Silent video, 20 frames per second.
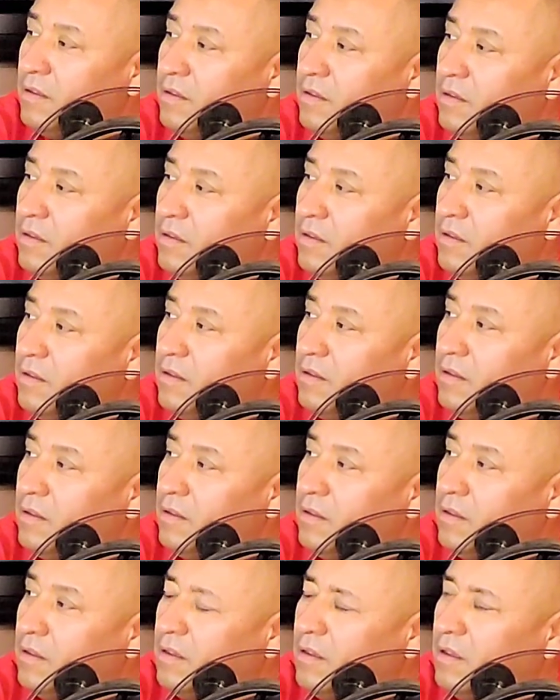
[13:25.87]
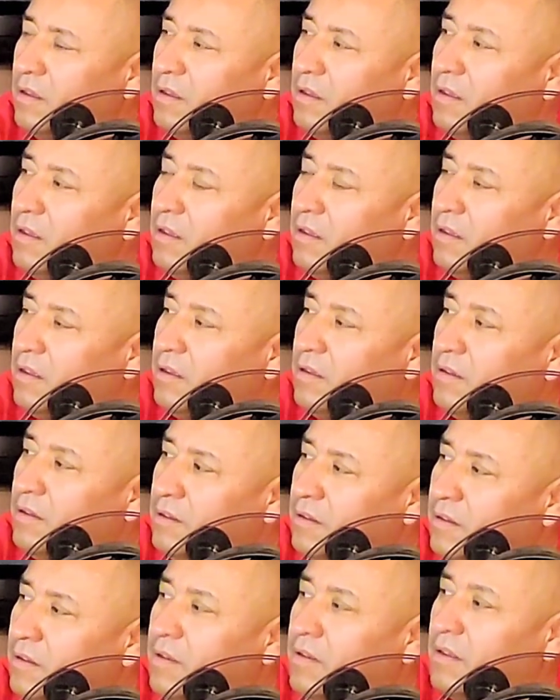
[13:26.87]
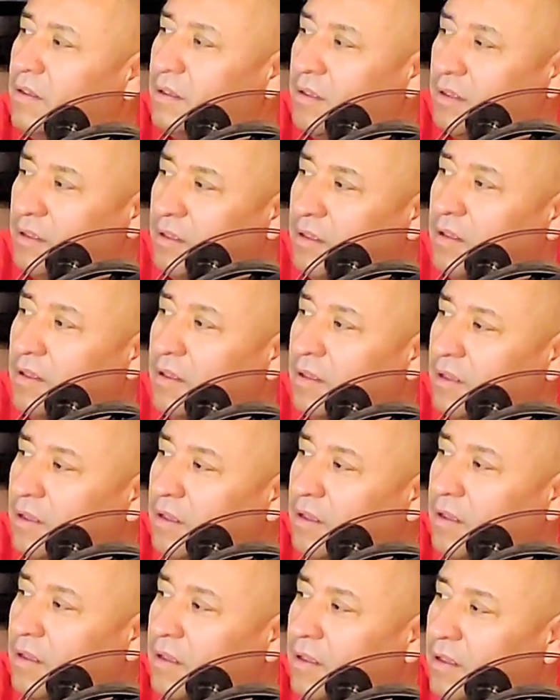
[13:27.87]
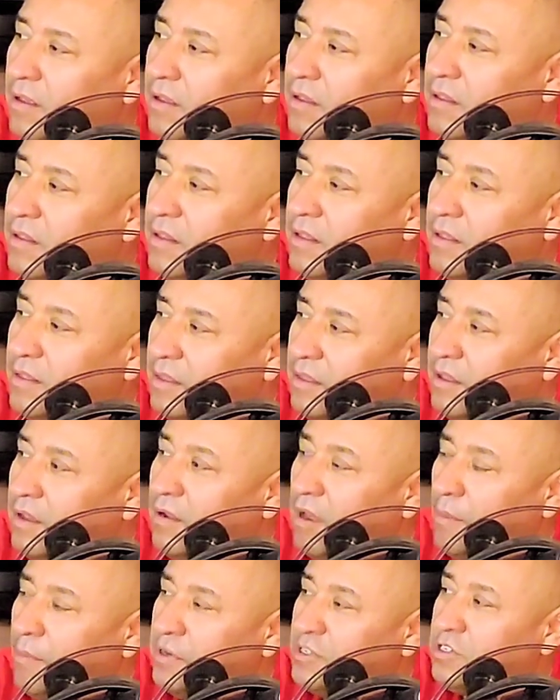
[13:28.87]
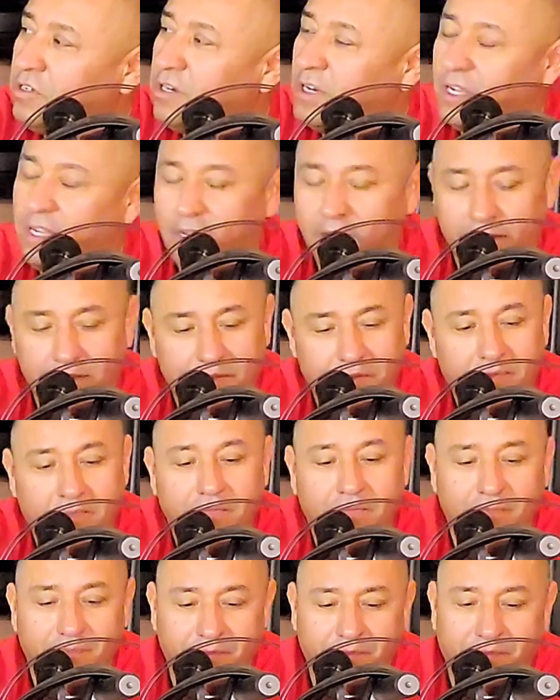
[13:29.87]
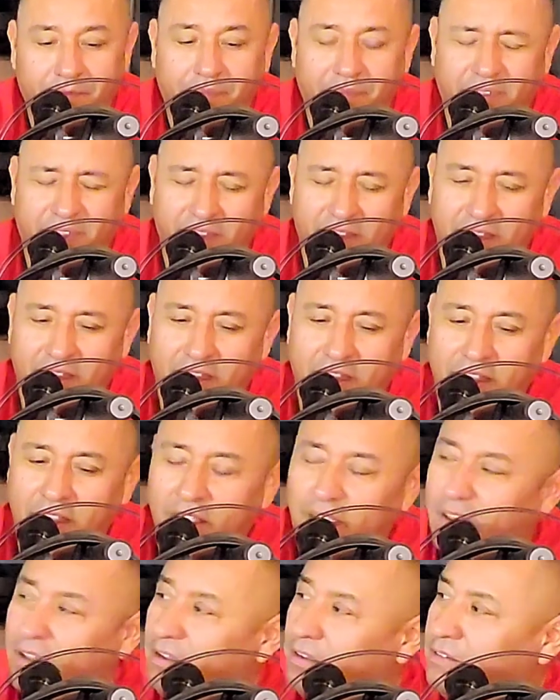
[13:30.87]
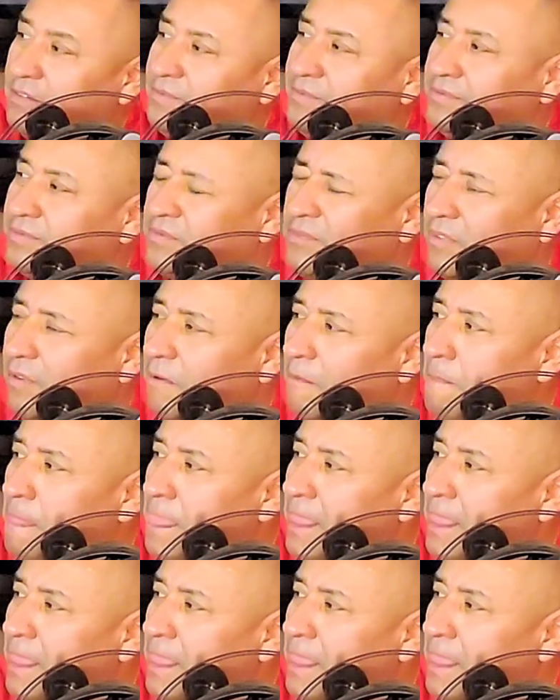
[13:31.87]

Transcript: do music whenever it popped up, whenever fucking we went to old schools or fucking some of the